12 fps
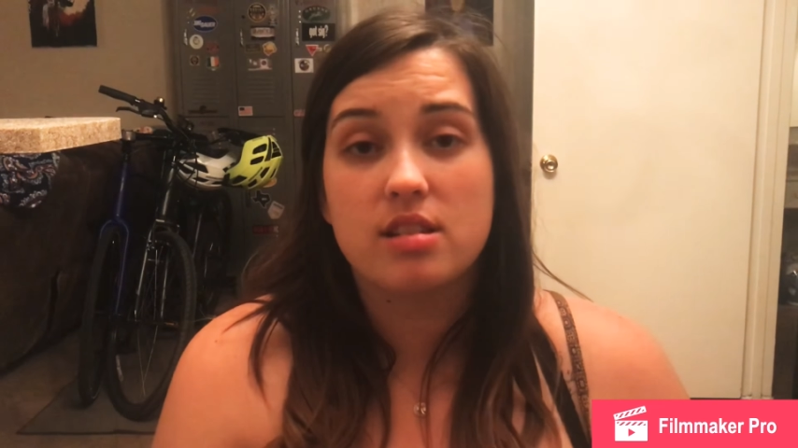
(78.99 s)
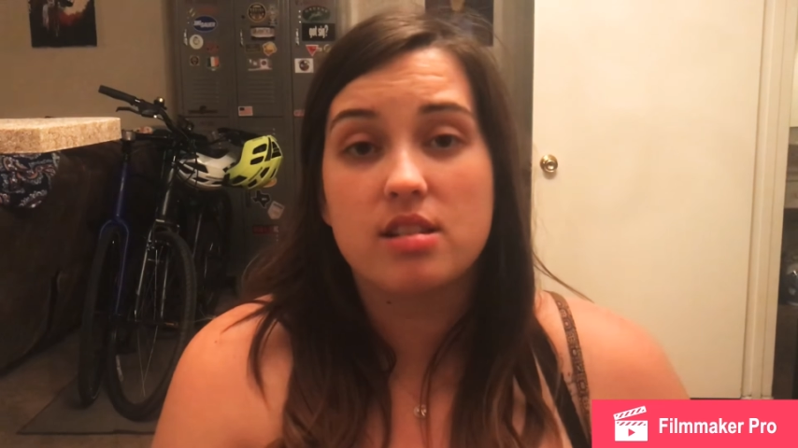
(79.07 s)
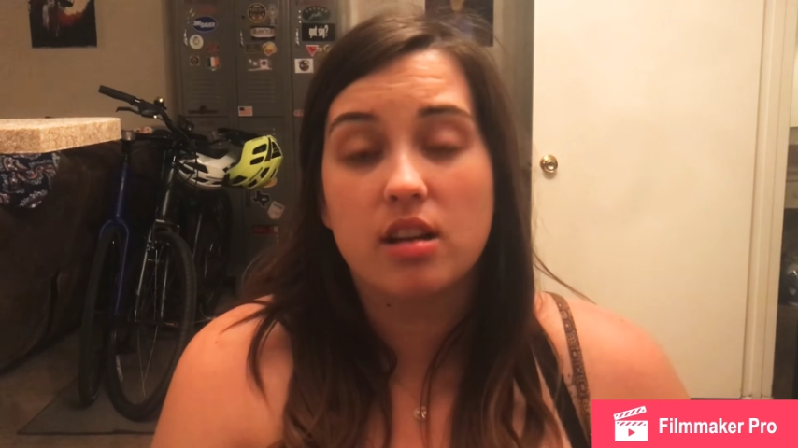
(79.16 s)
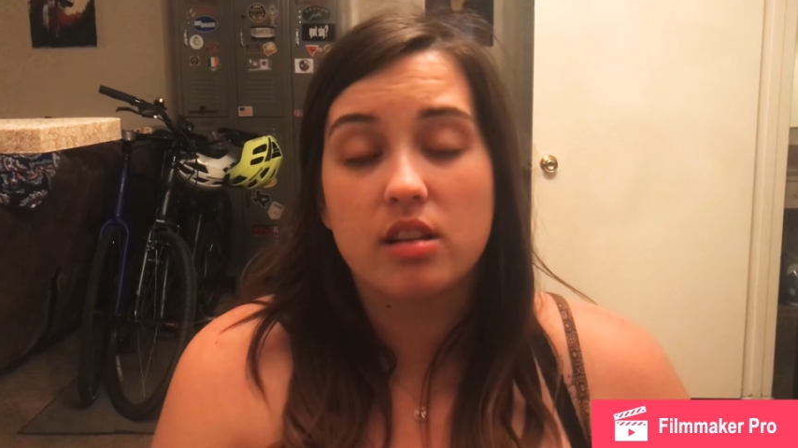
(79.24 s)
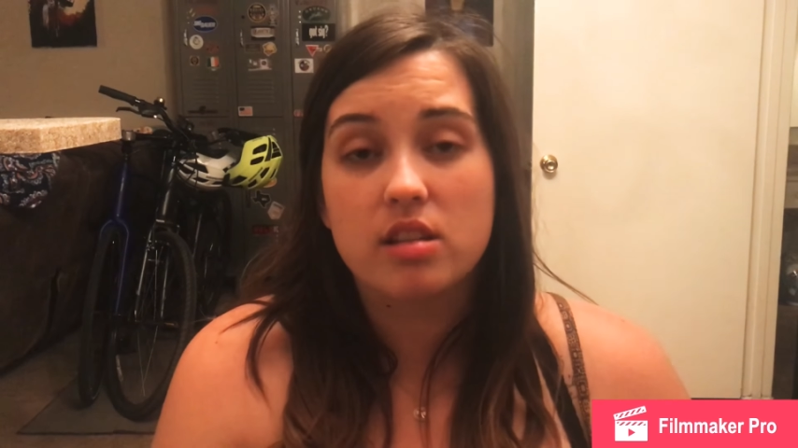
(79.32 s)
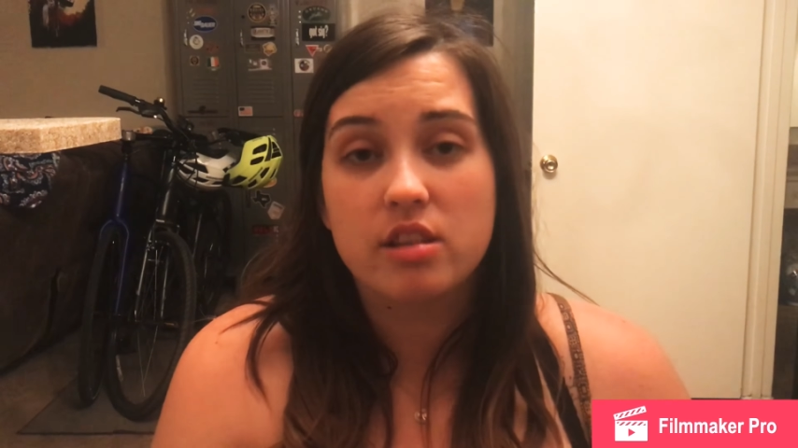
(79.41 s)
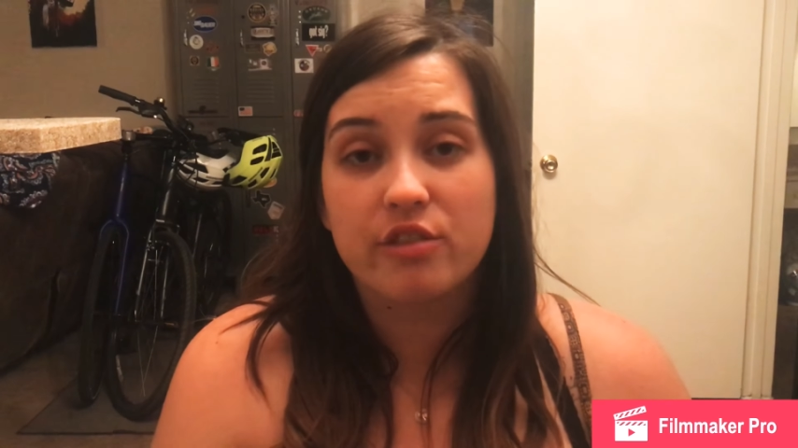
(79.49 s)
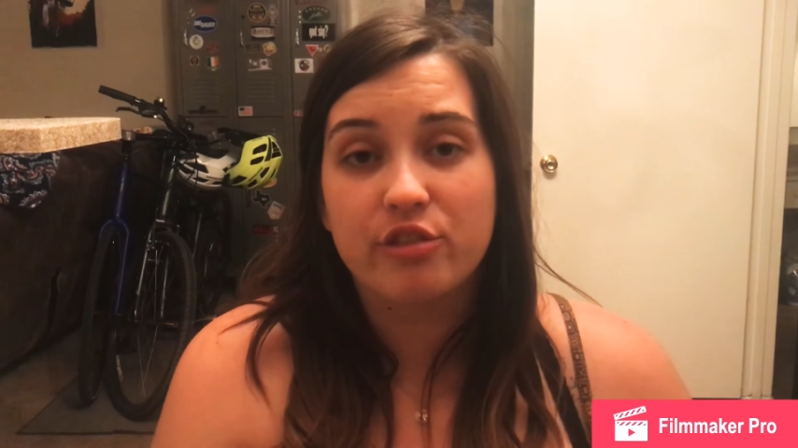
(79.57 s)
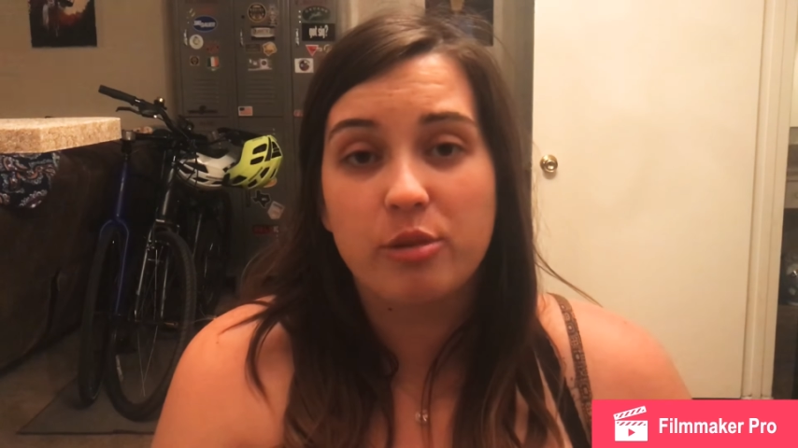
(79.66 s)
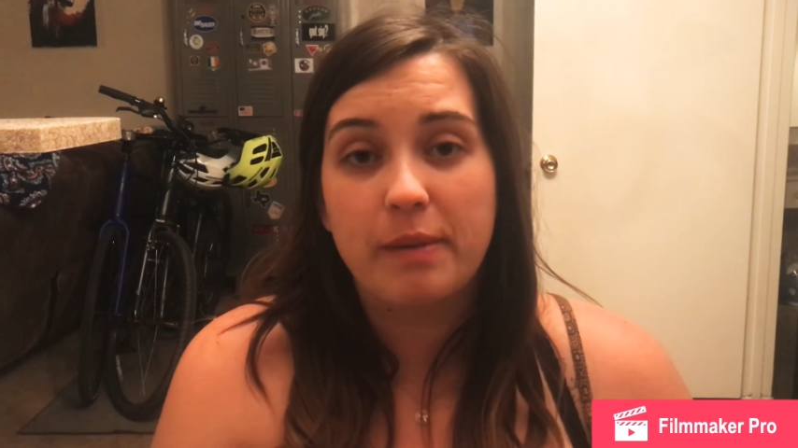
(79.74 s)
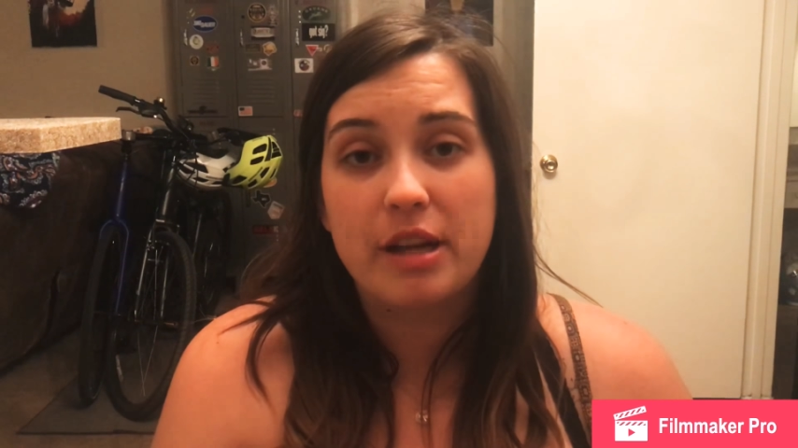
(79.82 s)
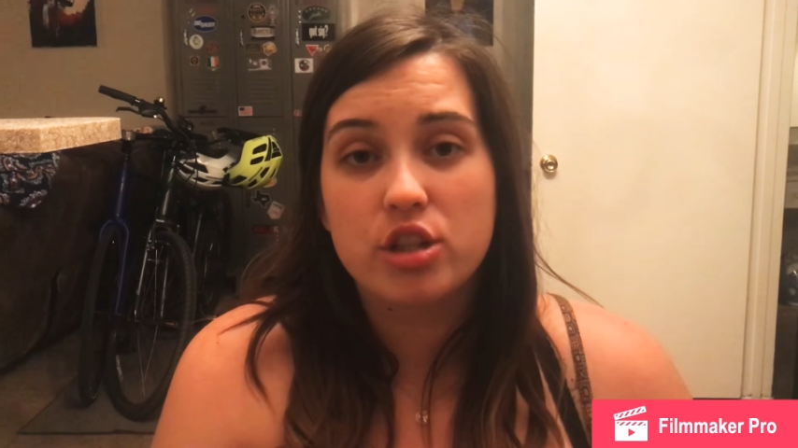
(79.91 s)
to tell this
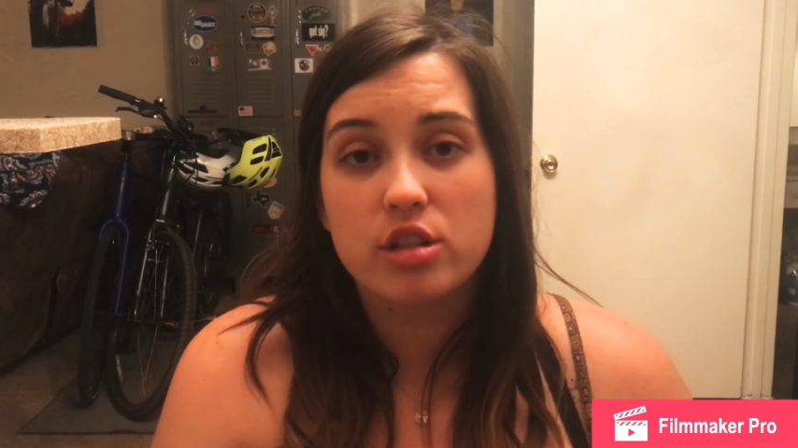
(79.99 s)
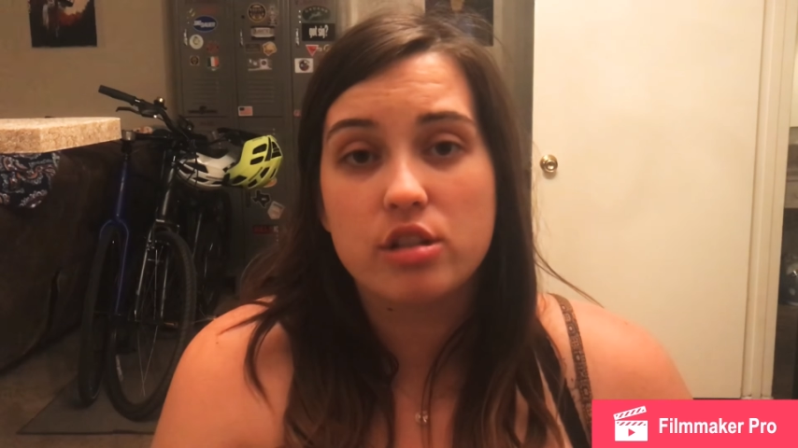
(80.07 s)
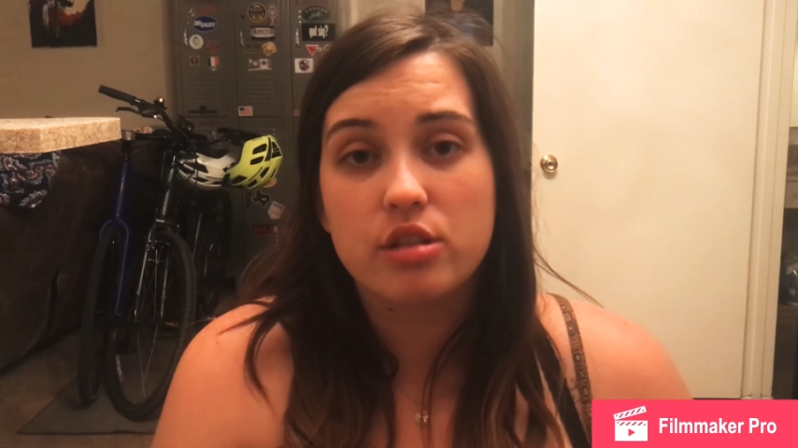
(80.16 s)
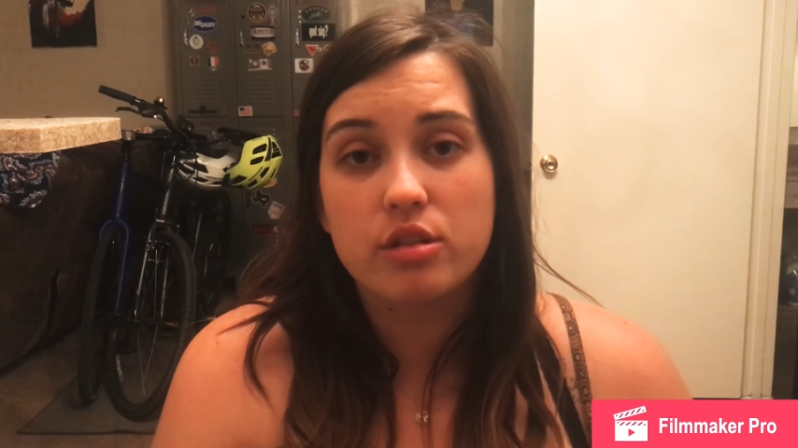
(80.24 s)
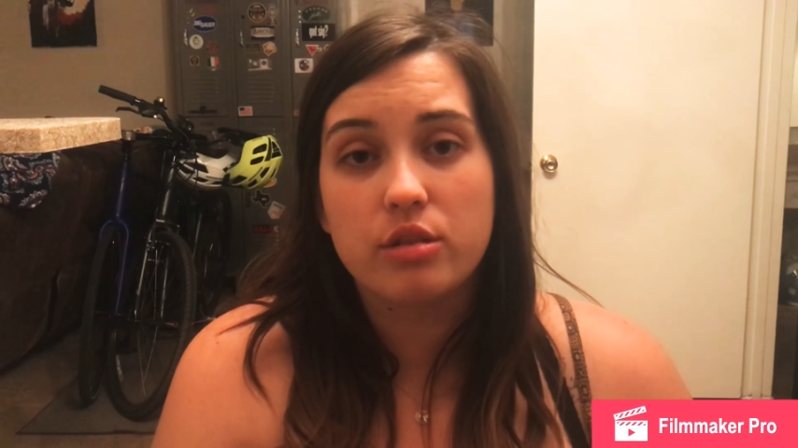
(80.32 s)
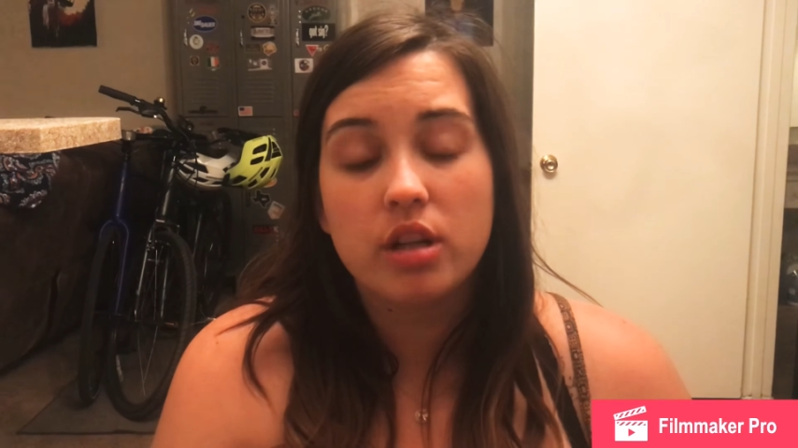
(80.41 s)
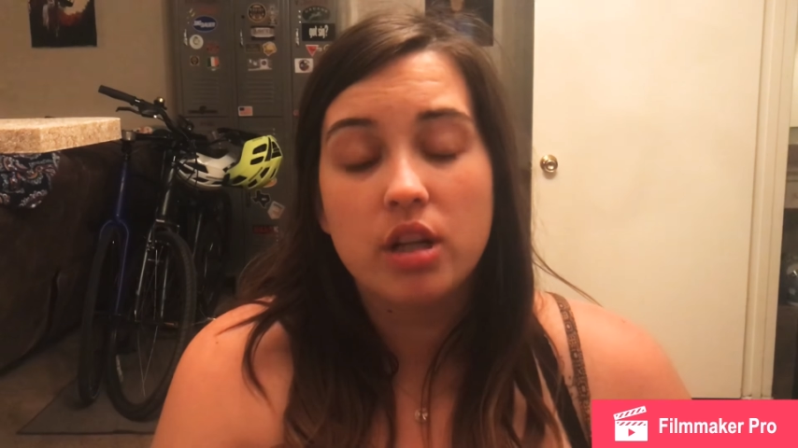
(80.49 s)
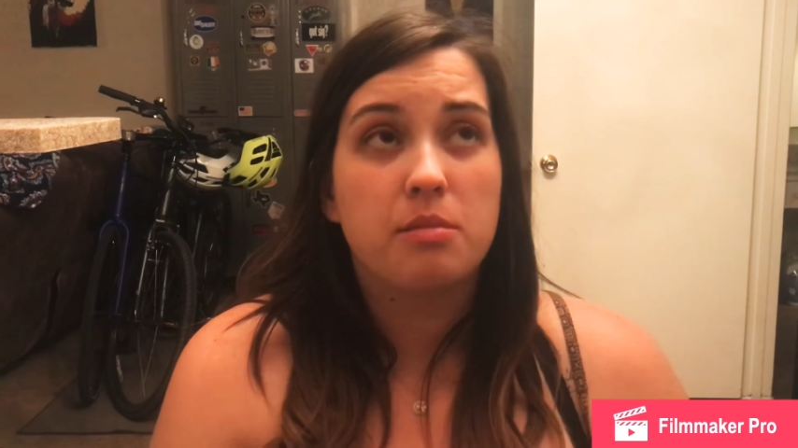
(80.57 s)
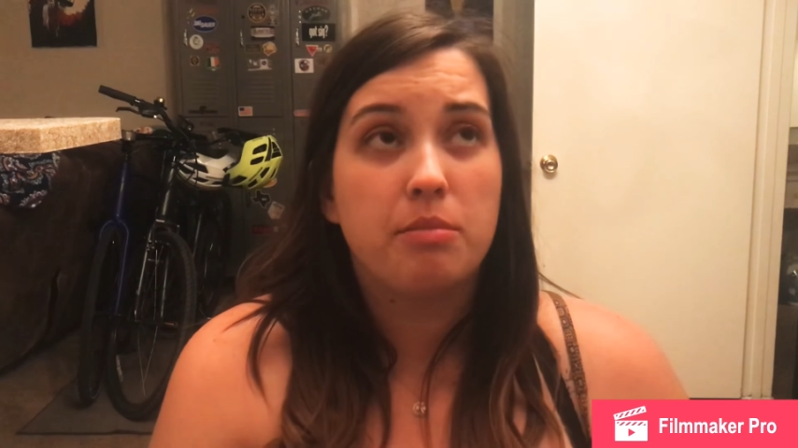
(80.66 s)
information to.